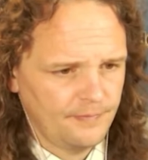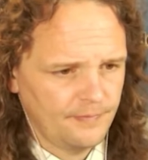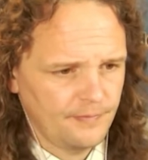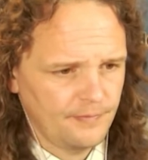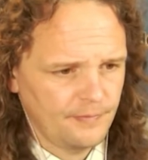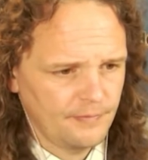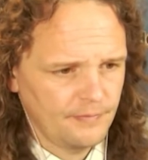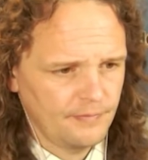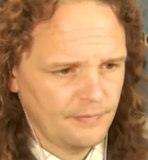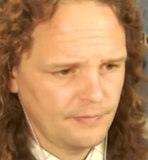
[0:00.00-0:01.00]

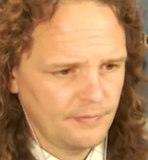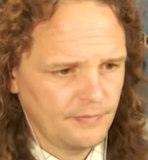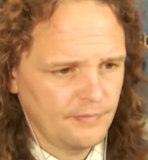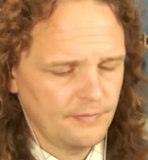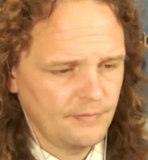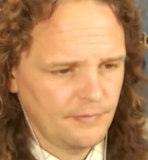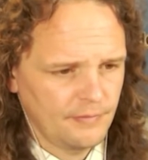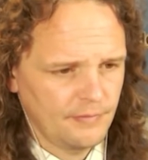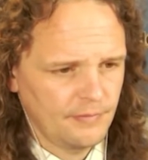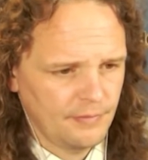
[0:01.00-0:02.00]

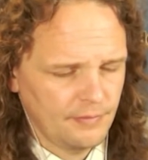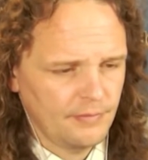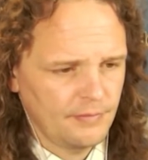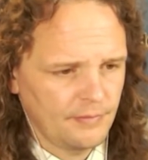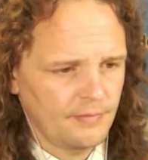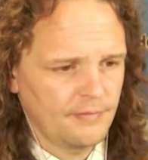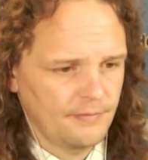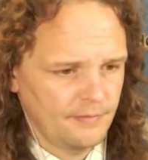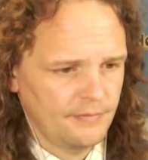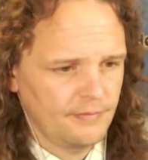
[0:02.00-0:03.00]

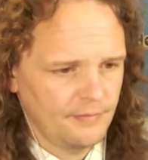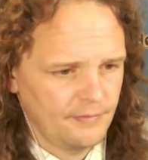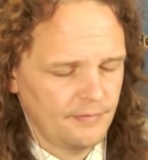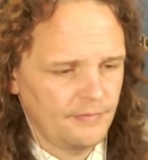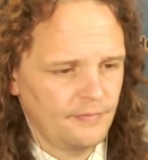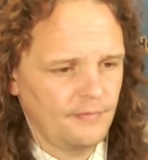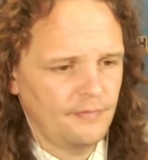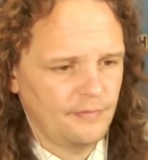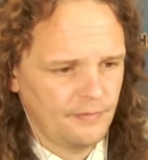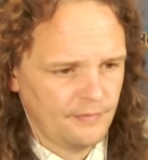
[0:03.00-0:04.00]

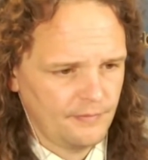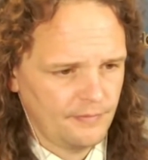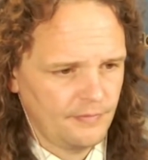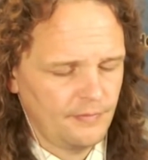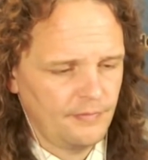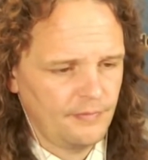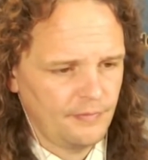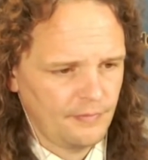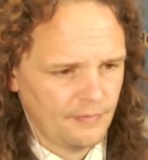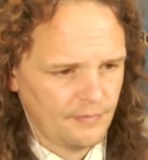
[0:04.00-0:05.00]

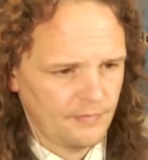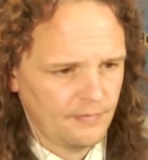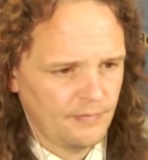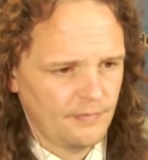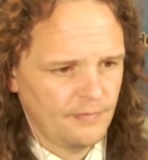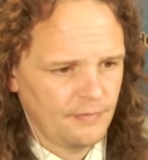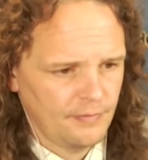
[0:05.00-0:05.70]
No words are spoken by the person on screen.